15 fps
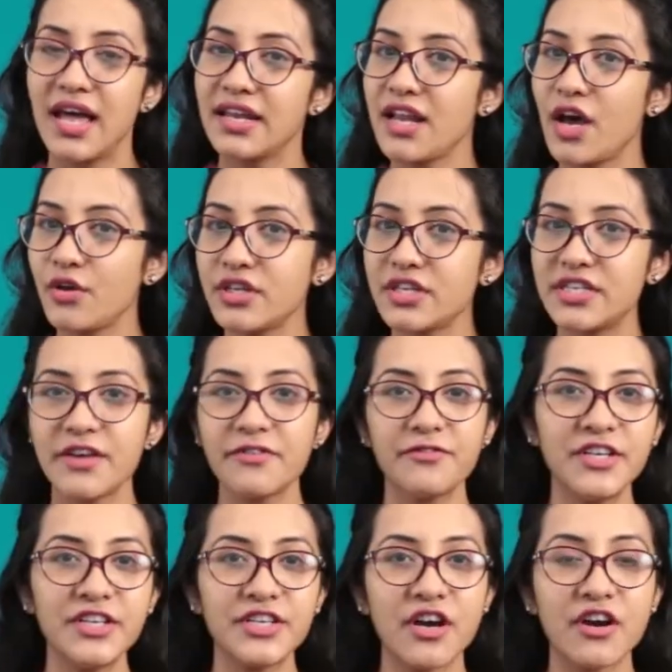Now the
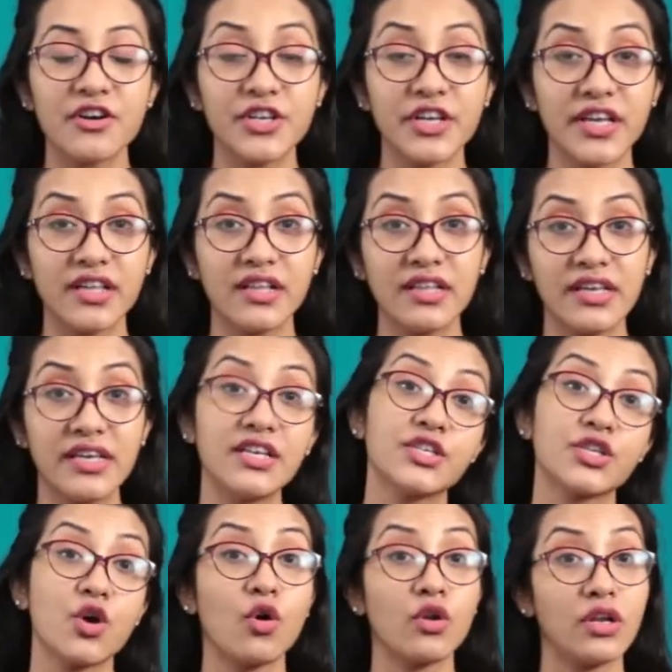definite article
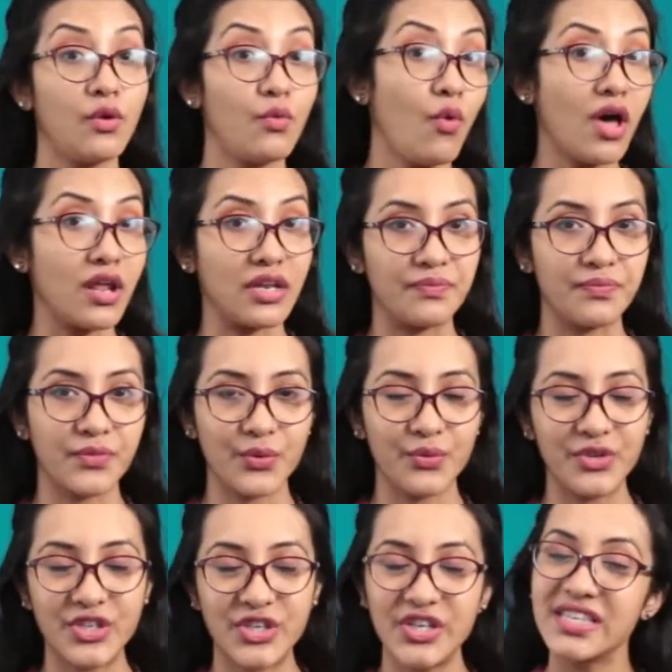is only one,
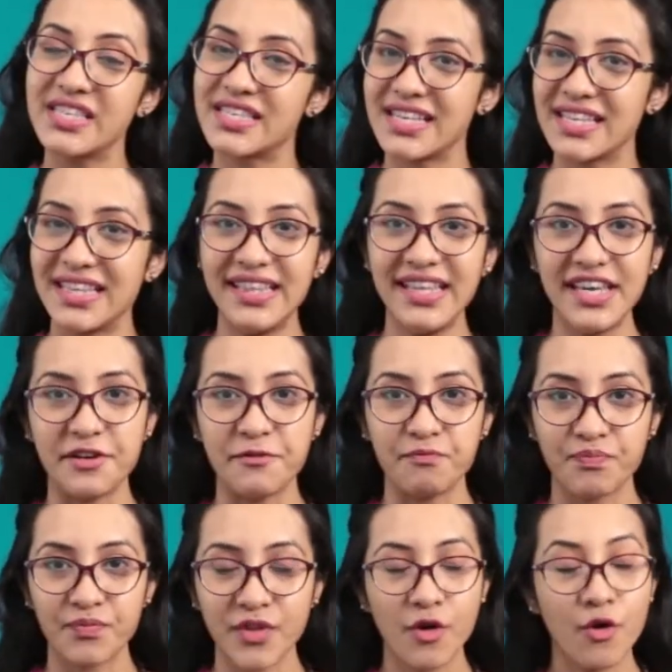which is the.
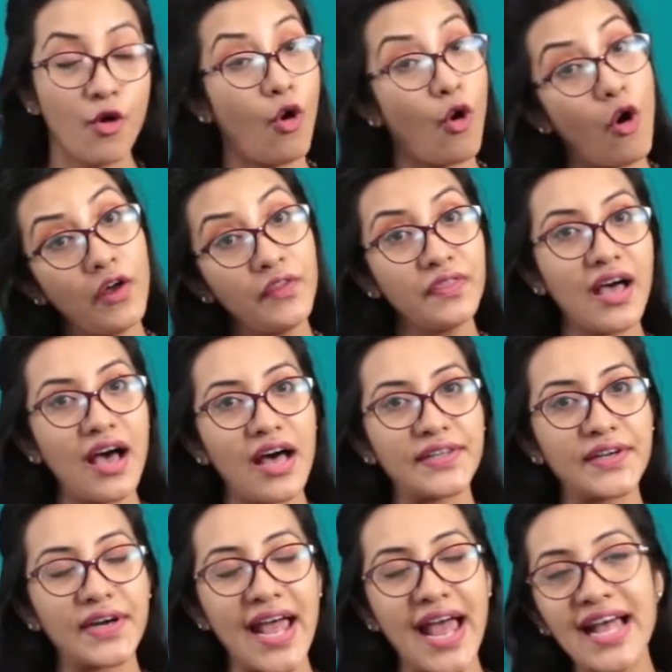On the
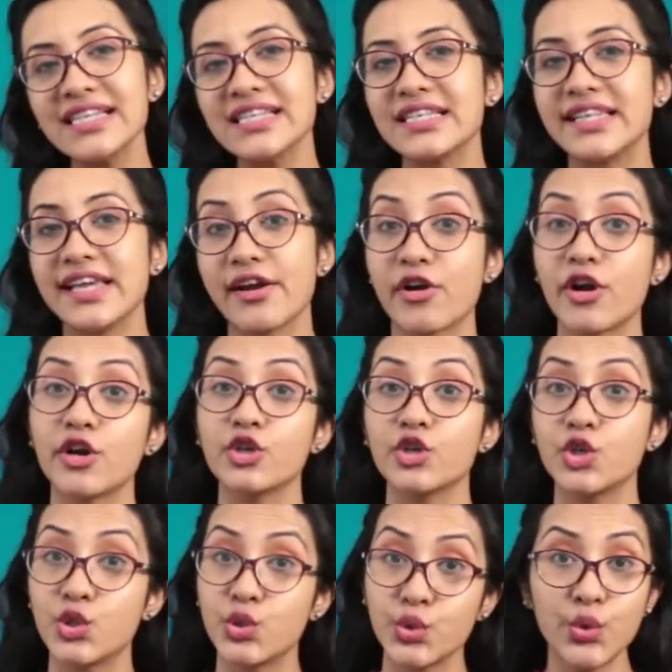other hand, there are
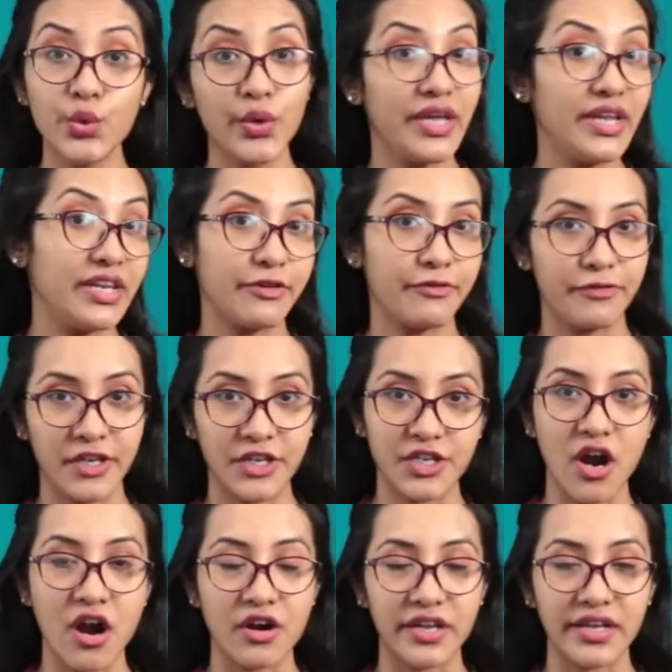two indefinite
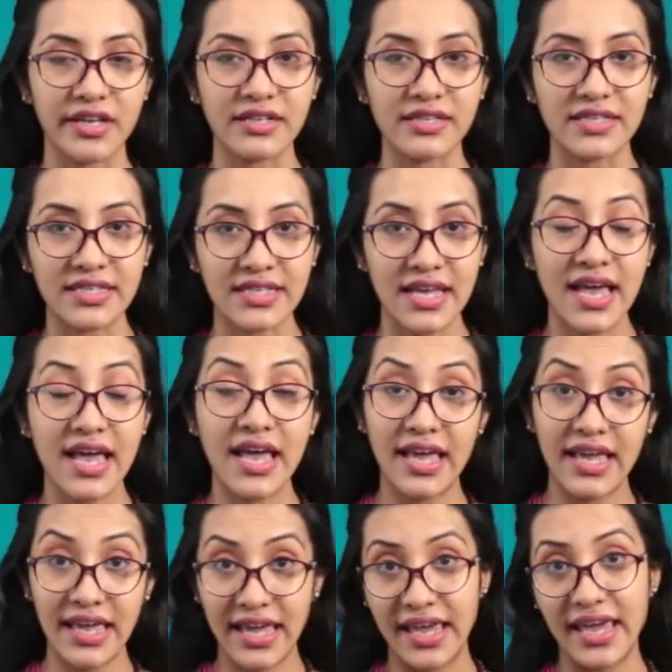articles,
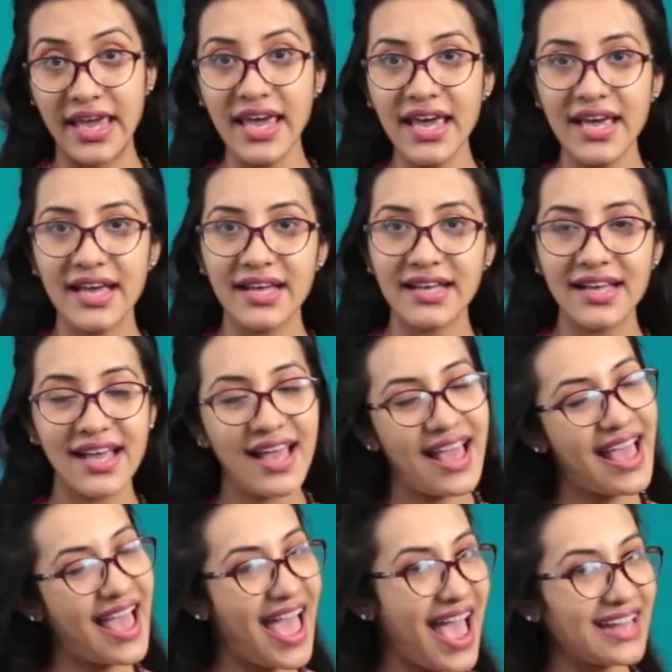a
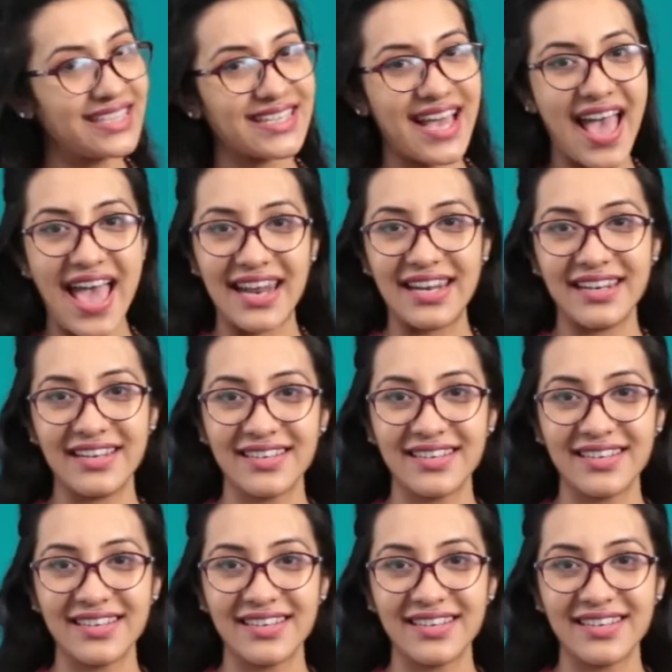and an.